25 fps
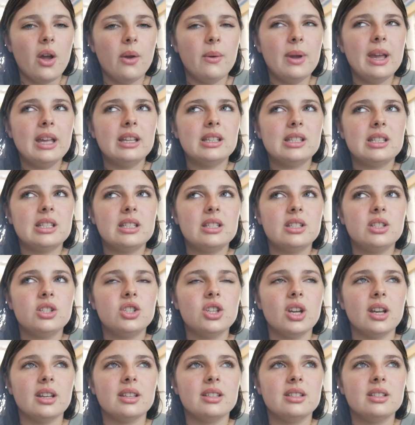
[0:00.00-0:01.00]
it's
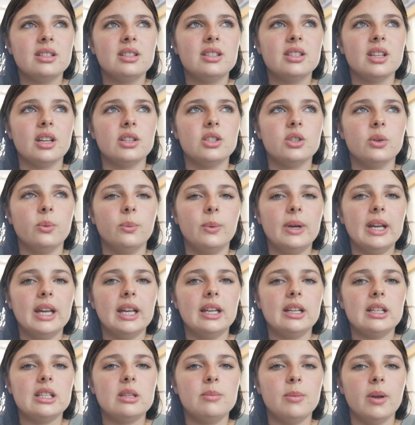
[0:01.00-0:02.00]
just such a
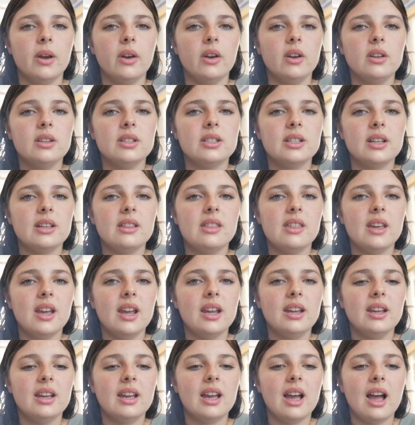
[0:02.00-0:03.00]
weird experience, I
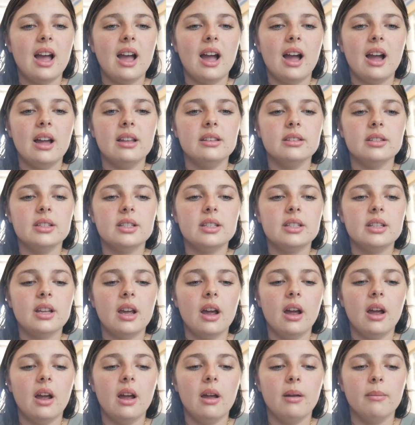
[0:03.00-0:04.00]
think. And
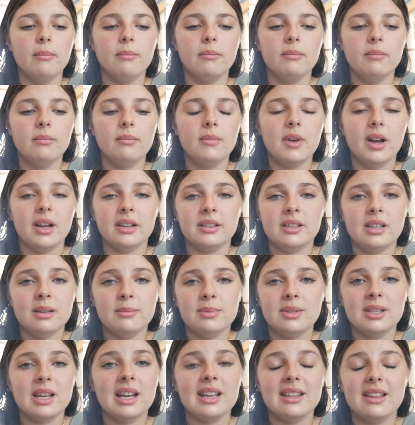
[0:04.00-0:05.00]
I
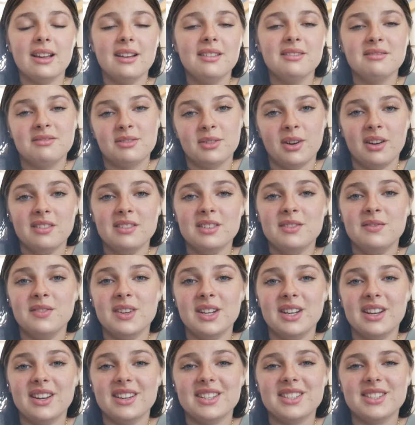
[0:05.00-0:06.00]
keep saying that throughout this
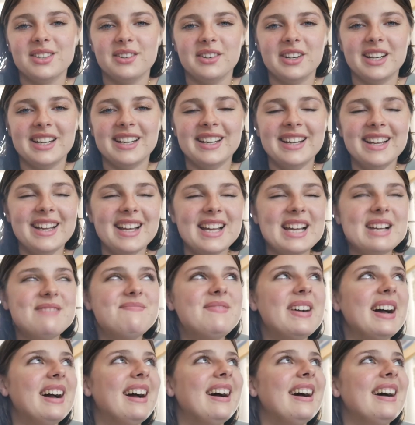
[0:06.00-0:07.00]
video, sorry. But